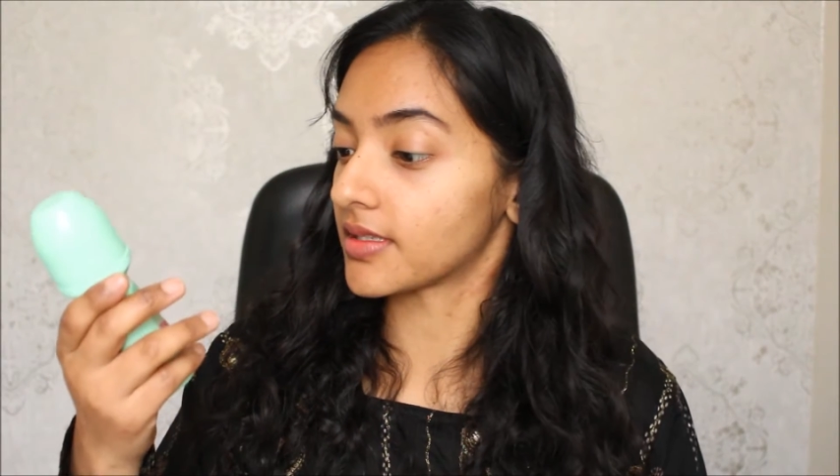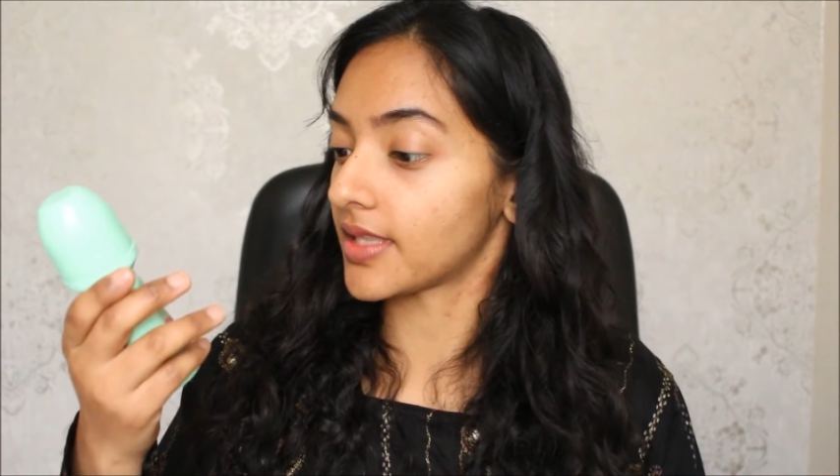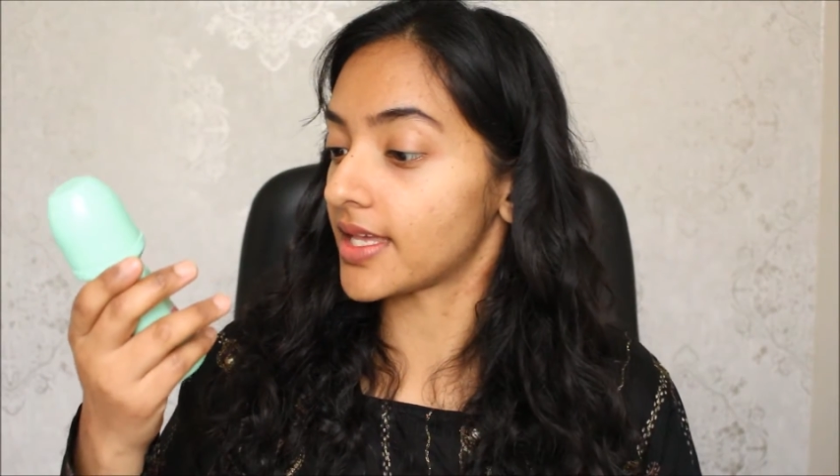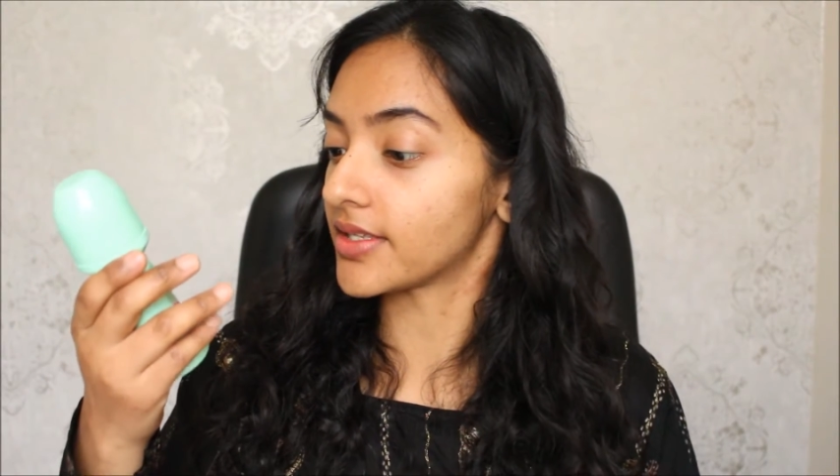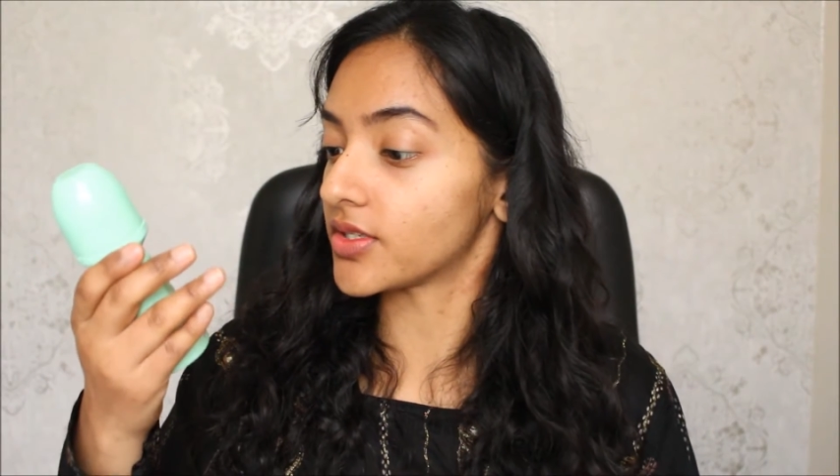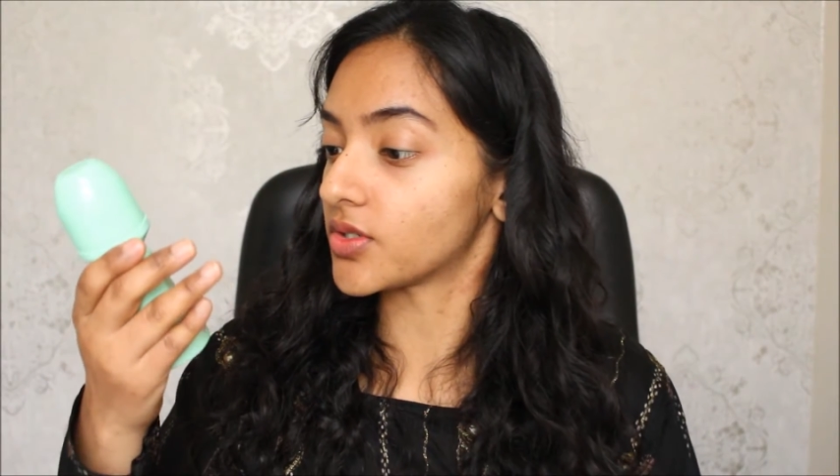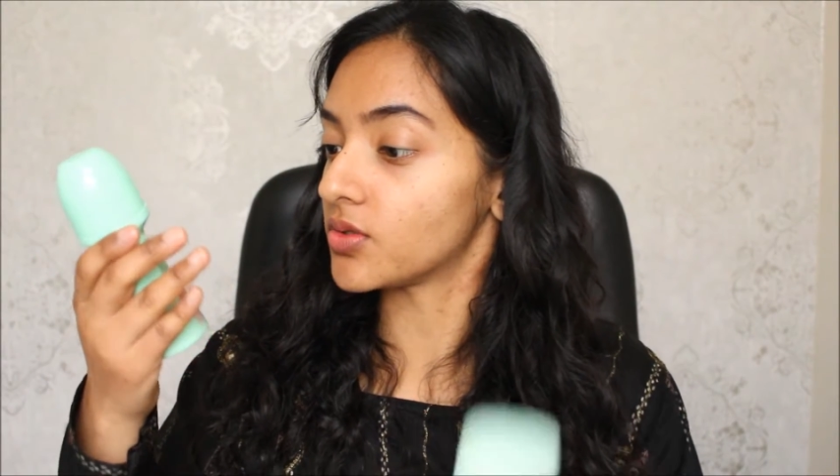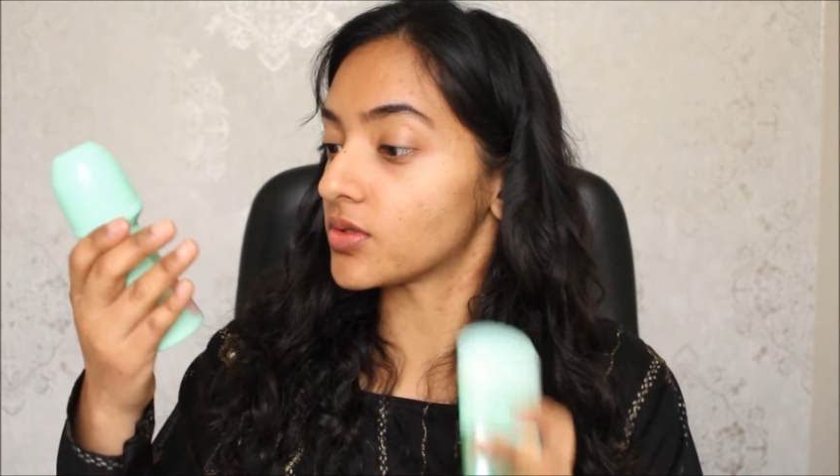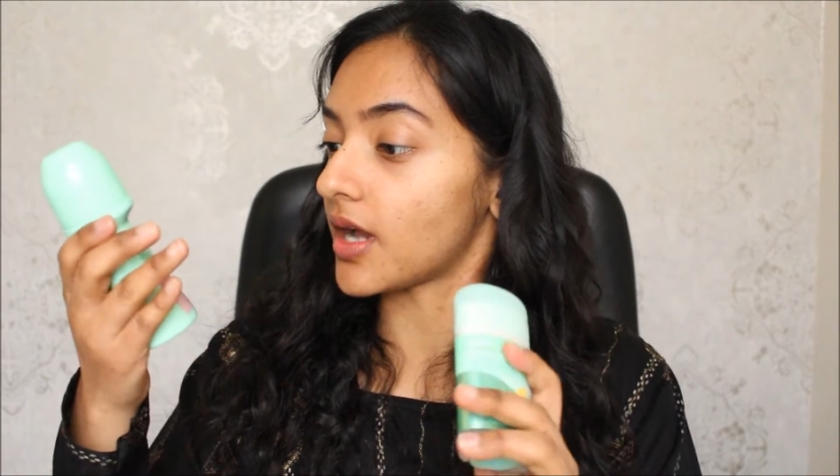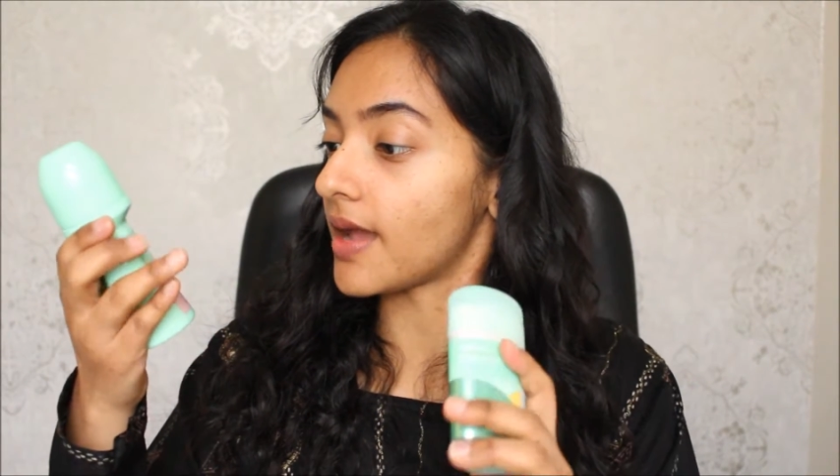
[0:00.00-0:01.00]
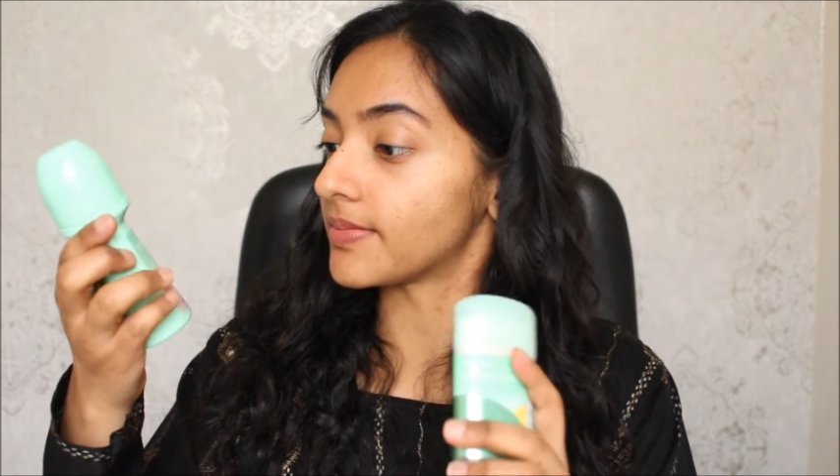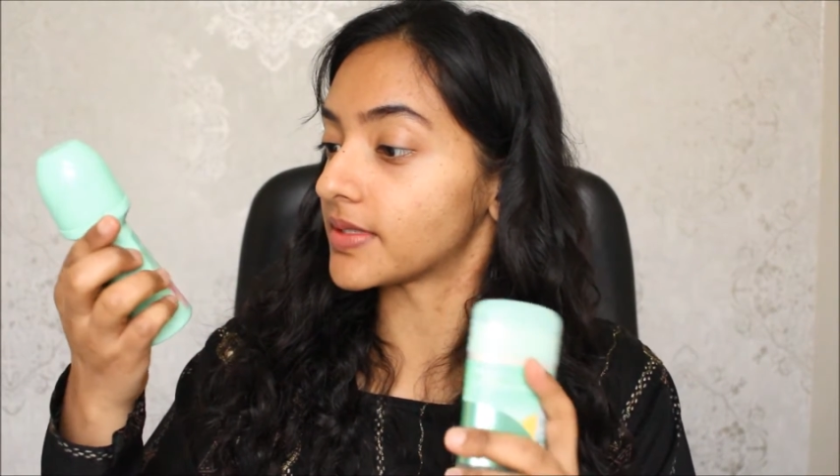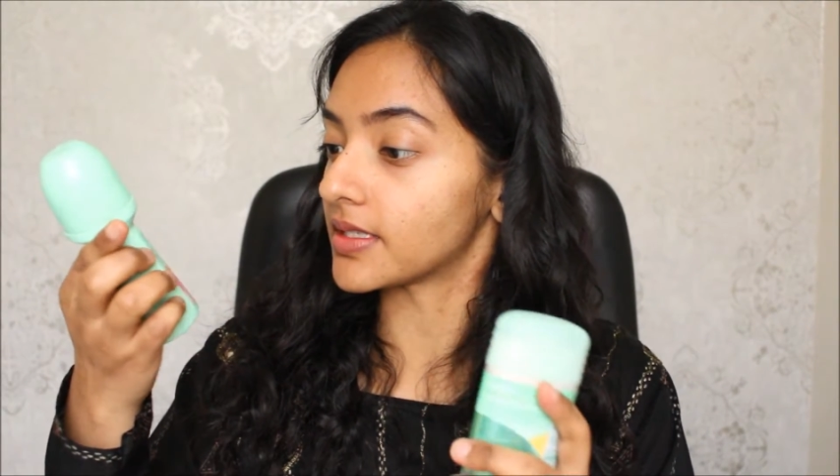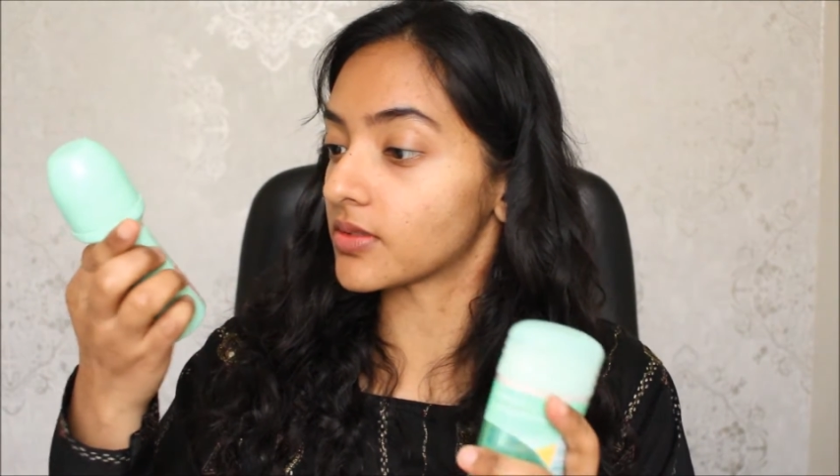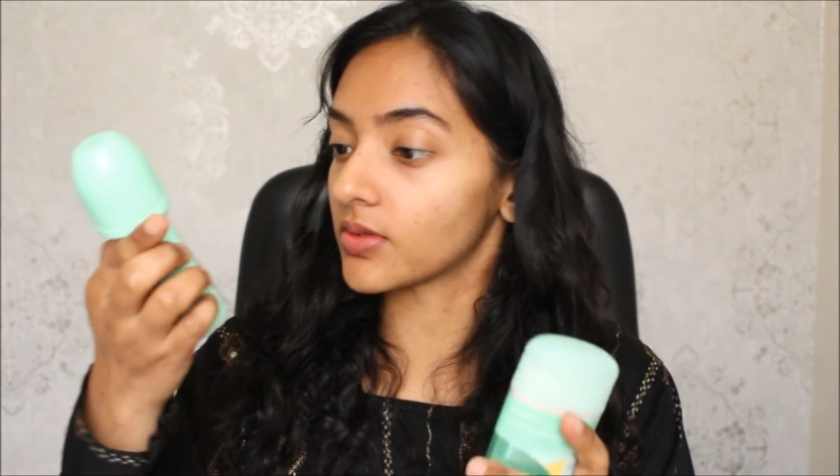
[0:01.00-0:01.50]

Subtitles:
There's the two types. This